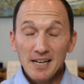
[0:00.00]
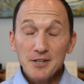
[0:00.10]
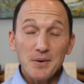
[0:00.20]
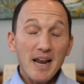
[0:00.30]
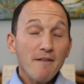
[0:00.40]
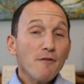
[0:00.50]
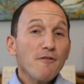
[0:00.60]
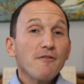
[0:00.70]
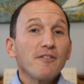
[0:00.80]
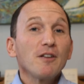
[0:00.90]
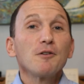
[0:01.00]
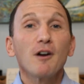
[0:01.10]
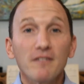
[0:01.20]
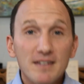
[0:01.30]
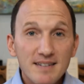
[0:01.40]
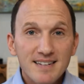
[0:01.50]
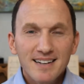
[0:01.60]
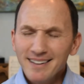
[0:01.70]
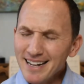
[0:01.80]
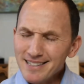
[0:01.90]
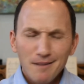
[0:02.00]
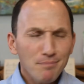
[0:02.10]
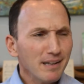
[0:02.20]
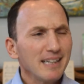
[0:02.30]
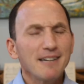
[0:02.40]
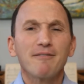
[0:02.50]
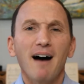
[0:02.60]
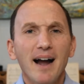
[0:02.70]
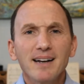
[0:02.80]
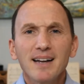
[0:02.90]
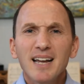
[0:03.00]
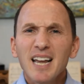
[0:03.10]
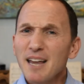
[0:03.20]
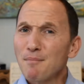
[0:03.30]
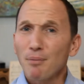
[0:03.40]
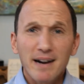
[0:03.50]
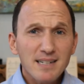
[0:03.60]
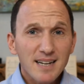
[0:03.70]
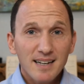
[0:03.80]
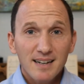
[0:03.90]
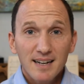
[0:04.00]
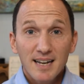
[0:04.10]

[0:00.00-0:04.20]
So even if you feel nervous, that's completely fine. Embrace it,